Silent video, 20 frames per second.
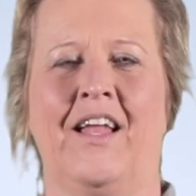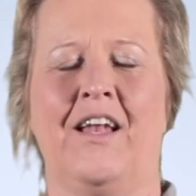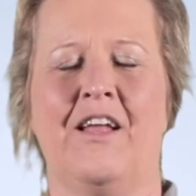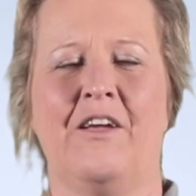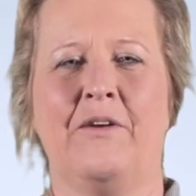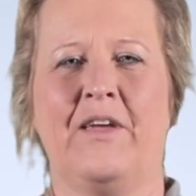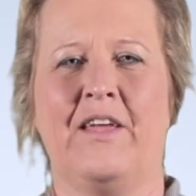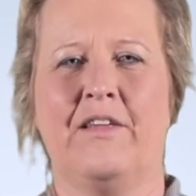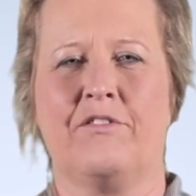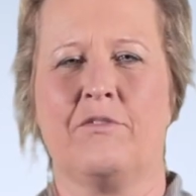
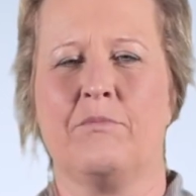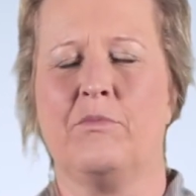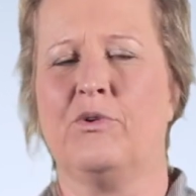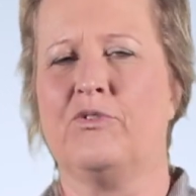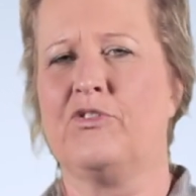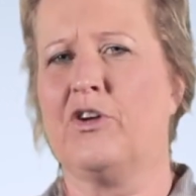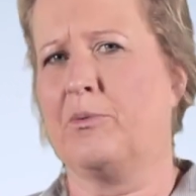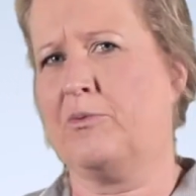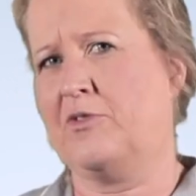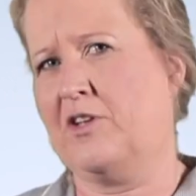Hello, here's some more
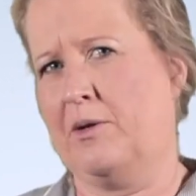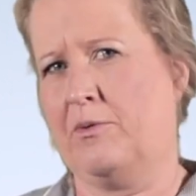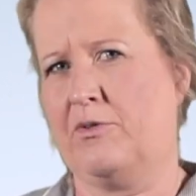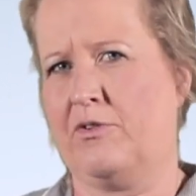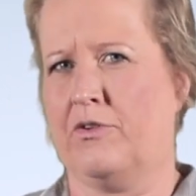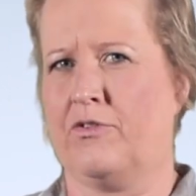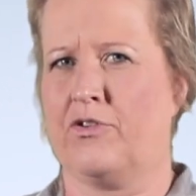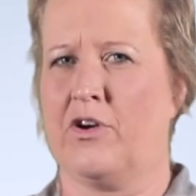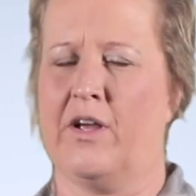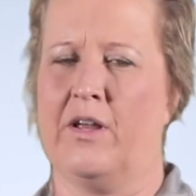top tips
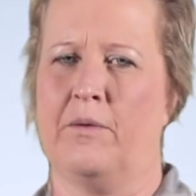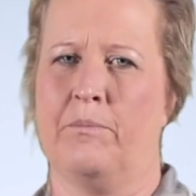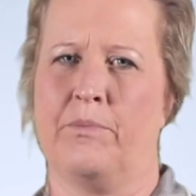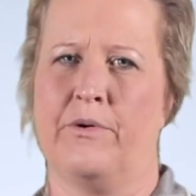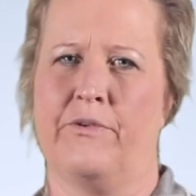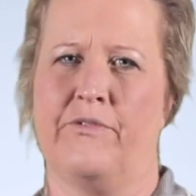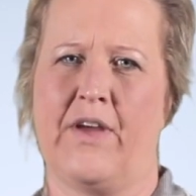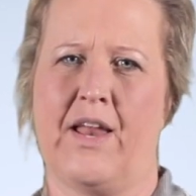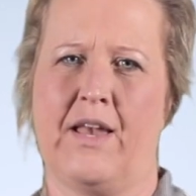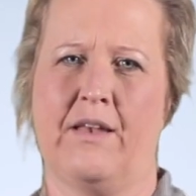to try and
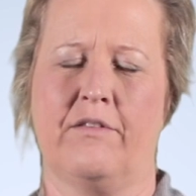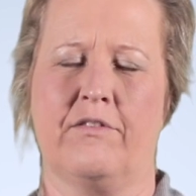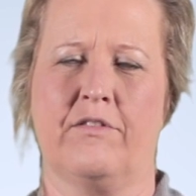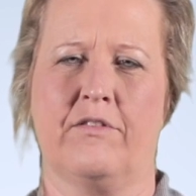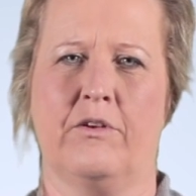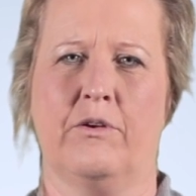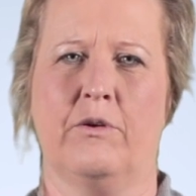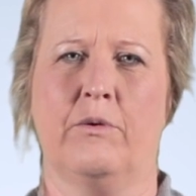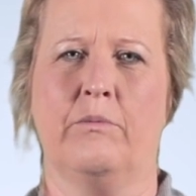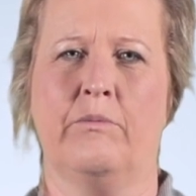prevent
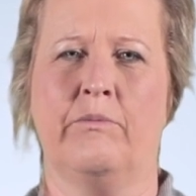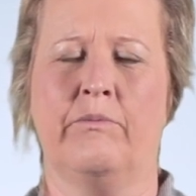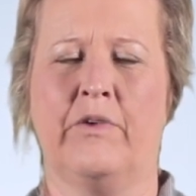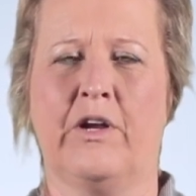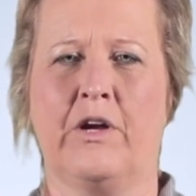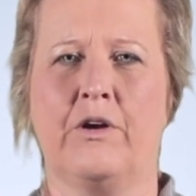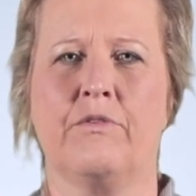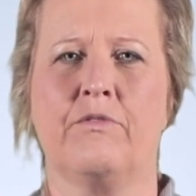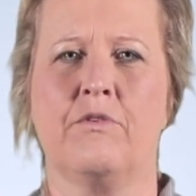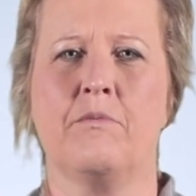some
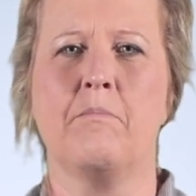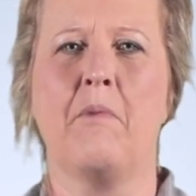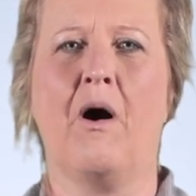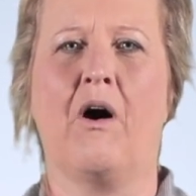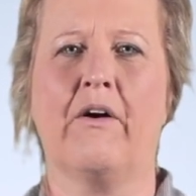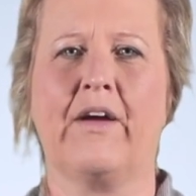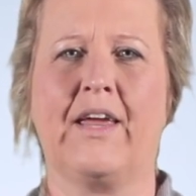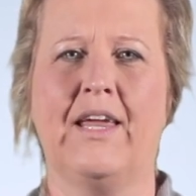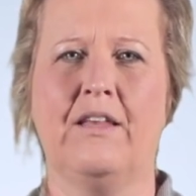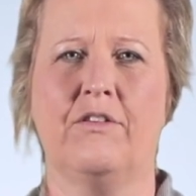recurrent
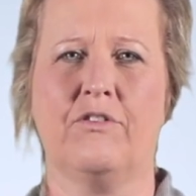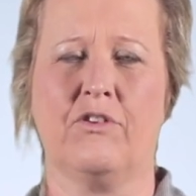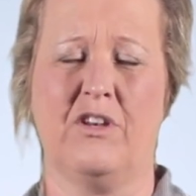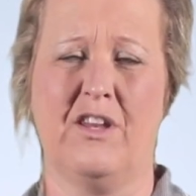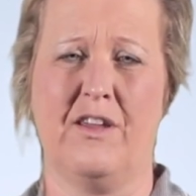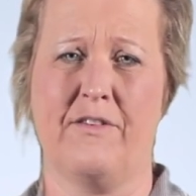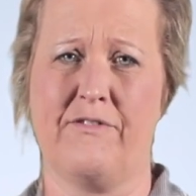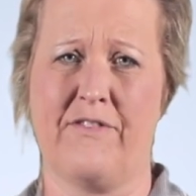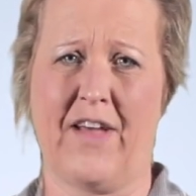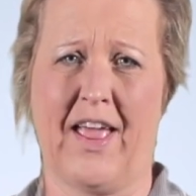markings on
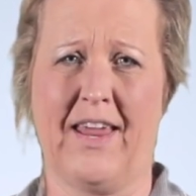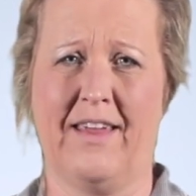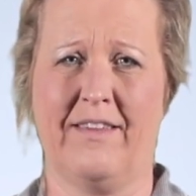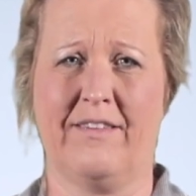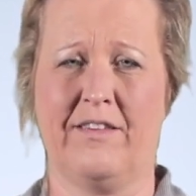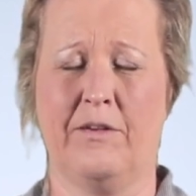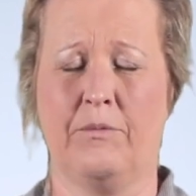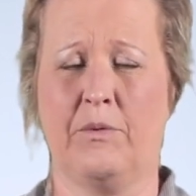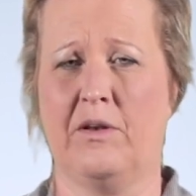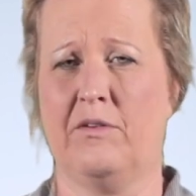your
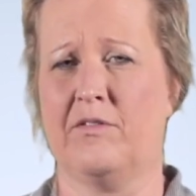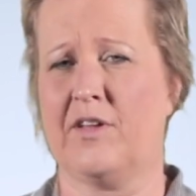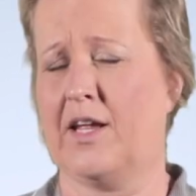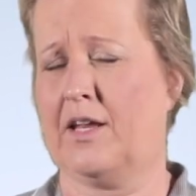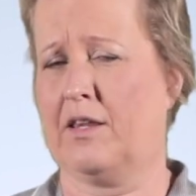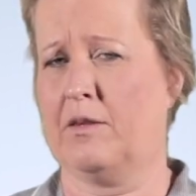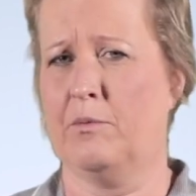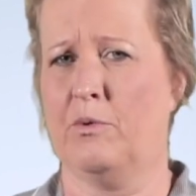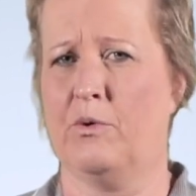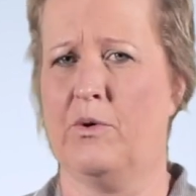face. It won't
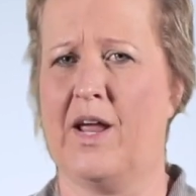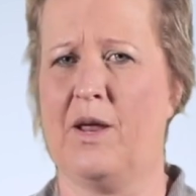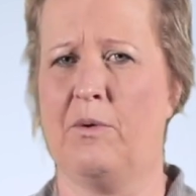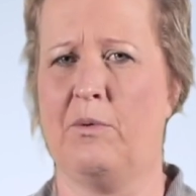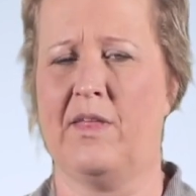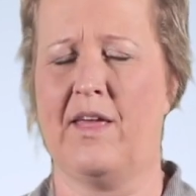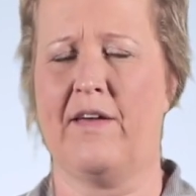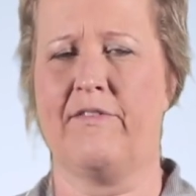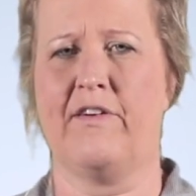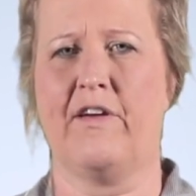take them away
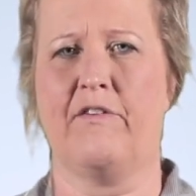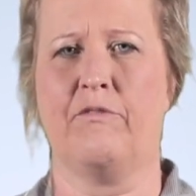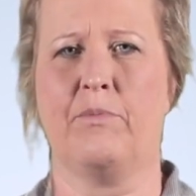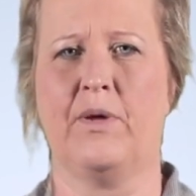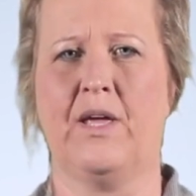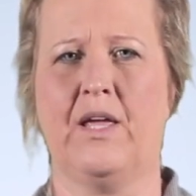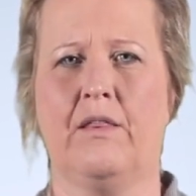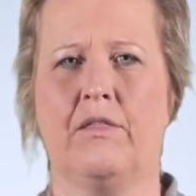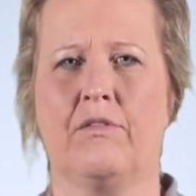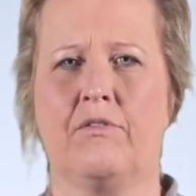with the F F
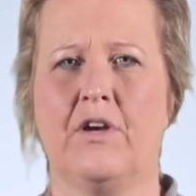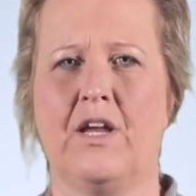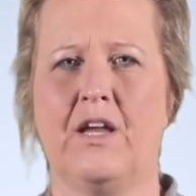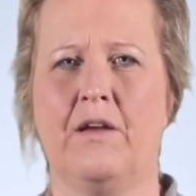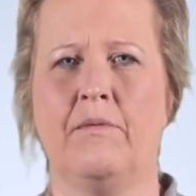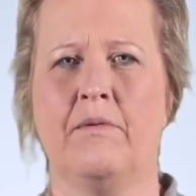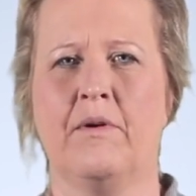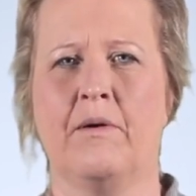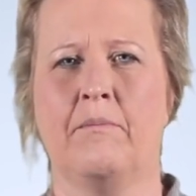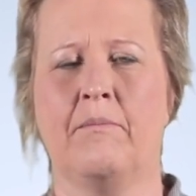P
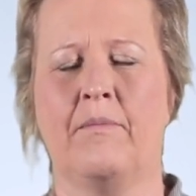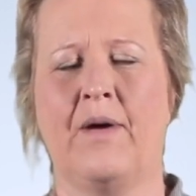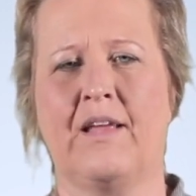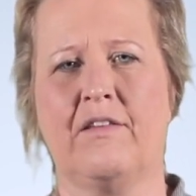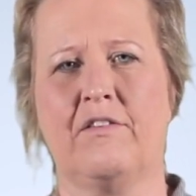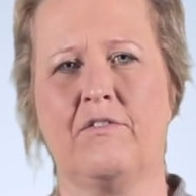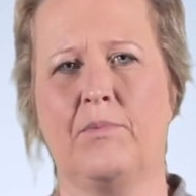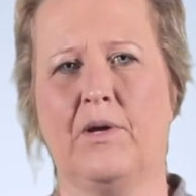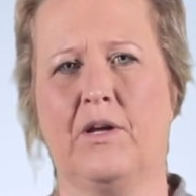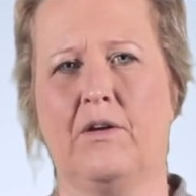three
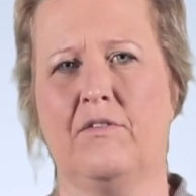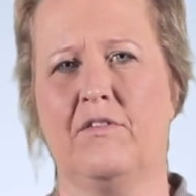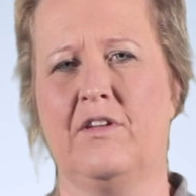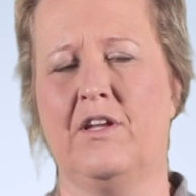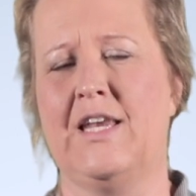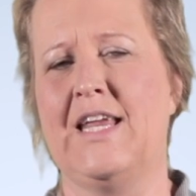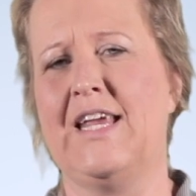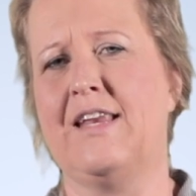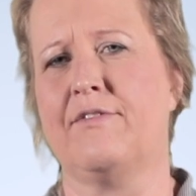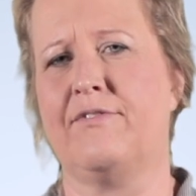mask because
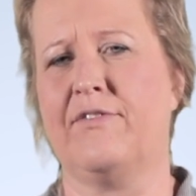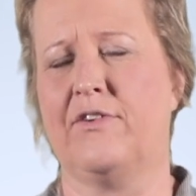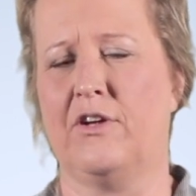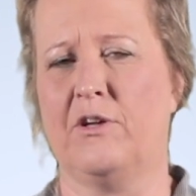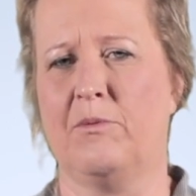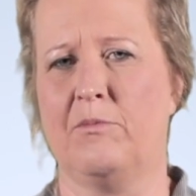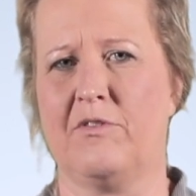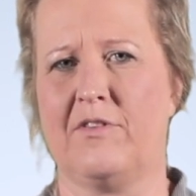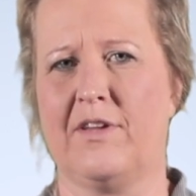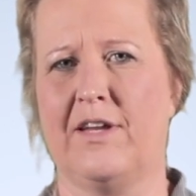you need a
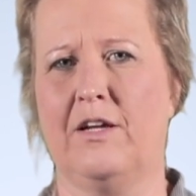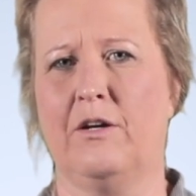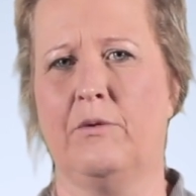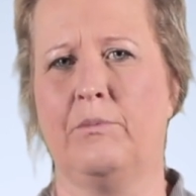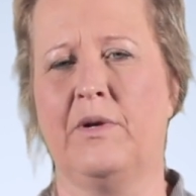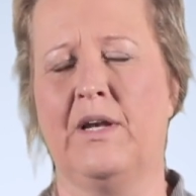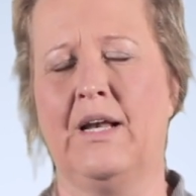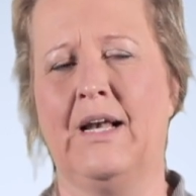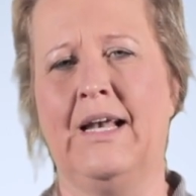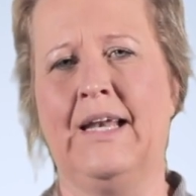firm seal,
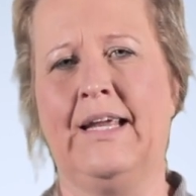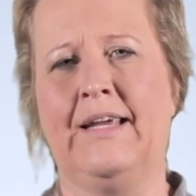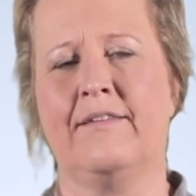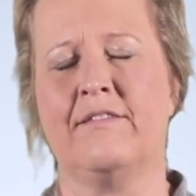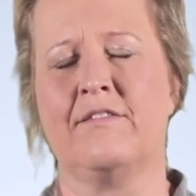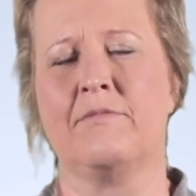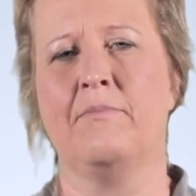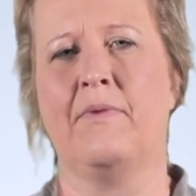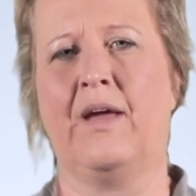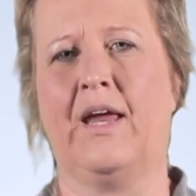but at
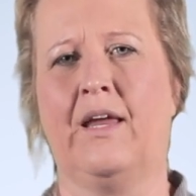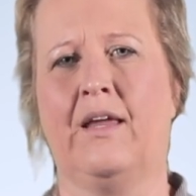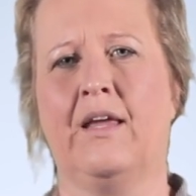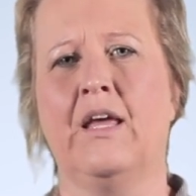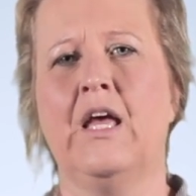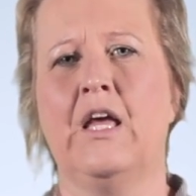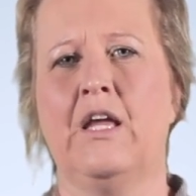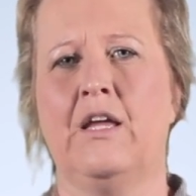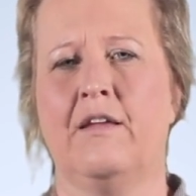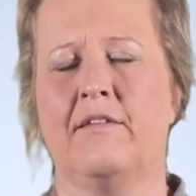least make
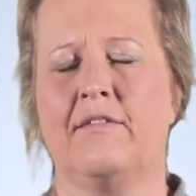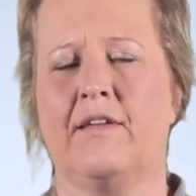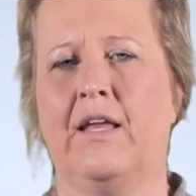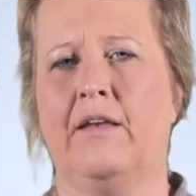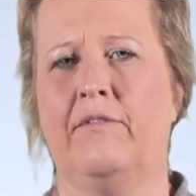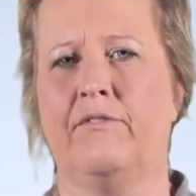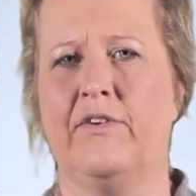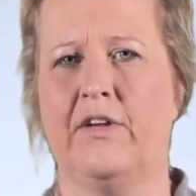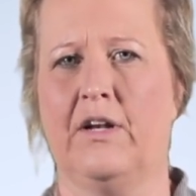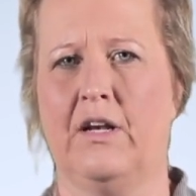your
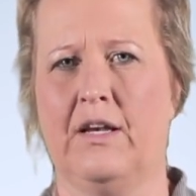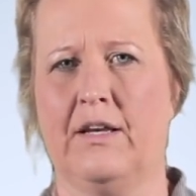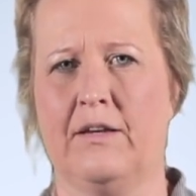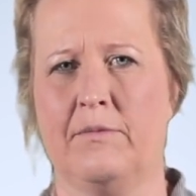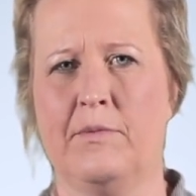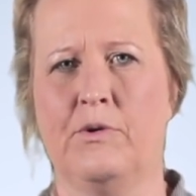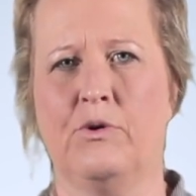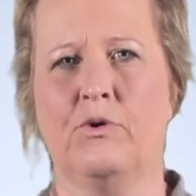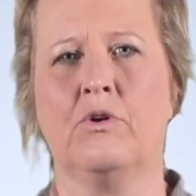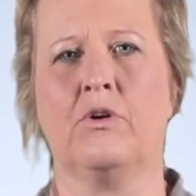skin feel a
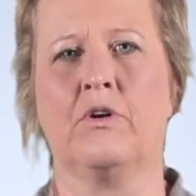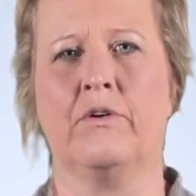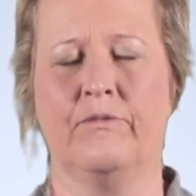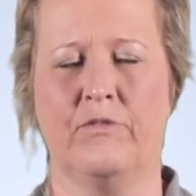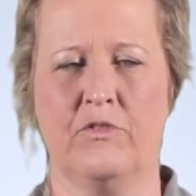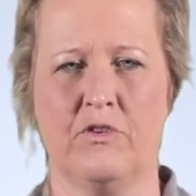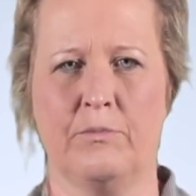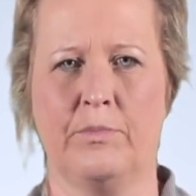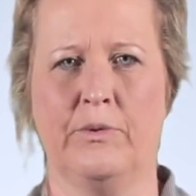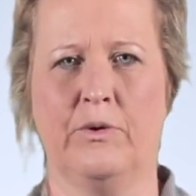little more
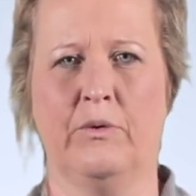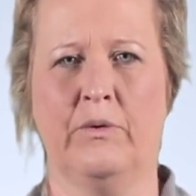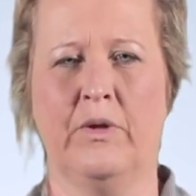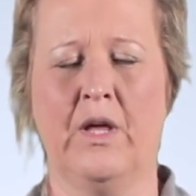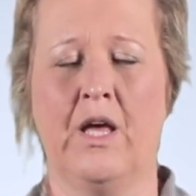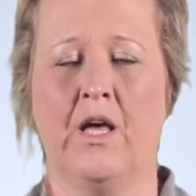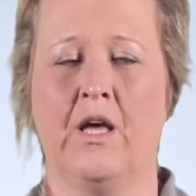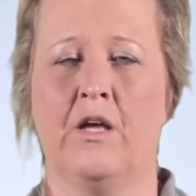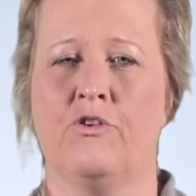comfortable.